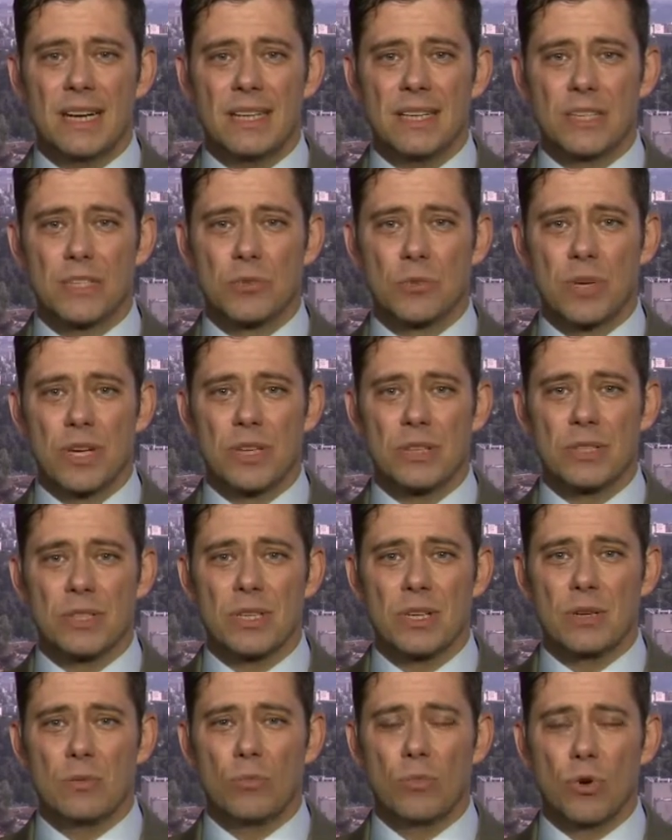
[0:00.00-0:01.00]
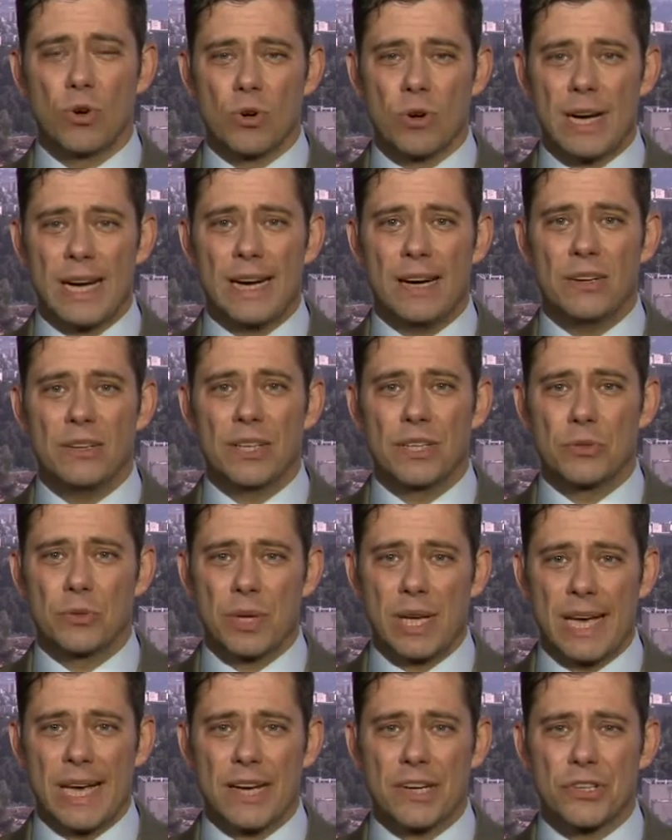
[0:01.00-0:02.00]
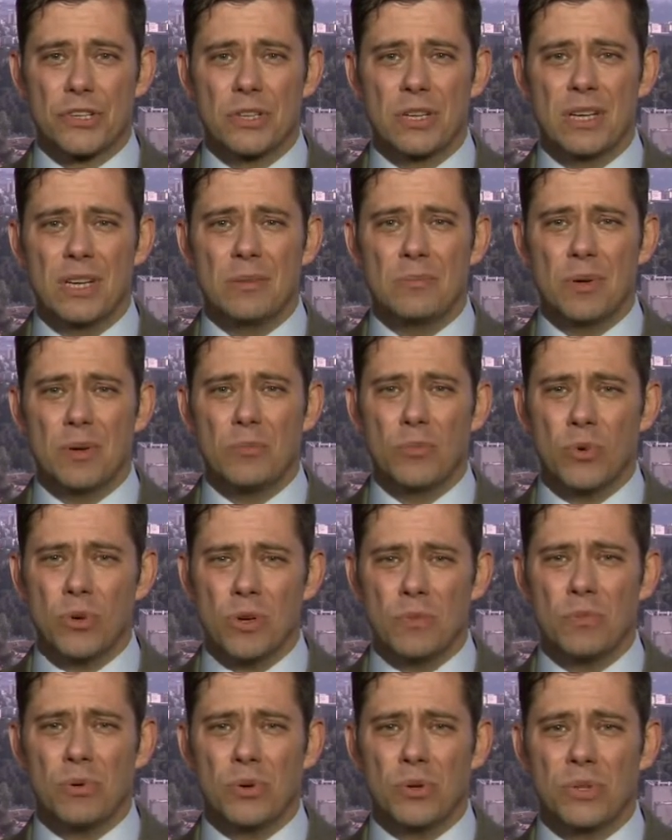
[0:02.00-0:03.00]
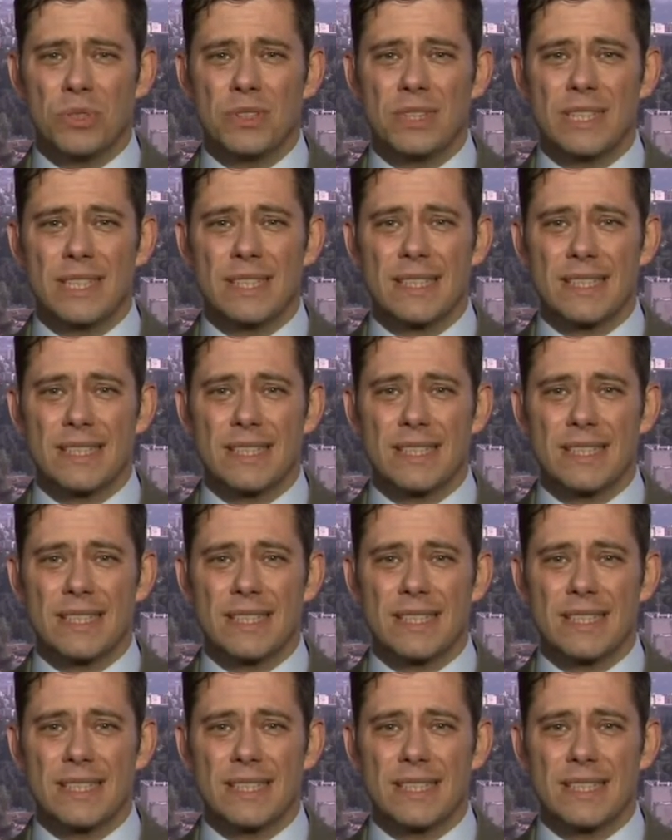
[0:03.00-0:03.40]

Israel's morale and reaction, but more importantly,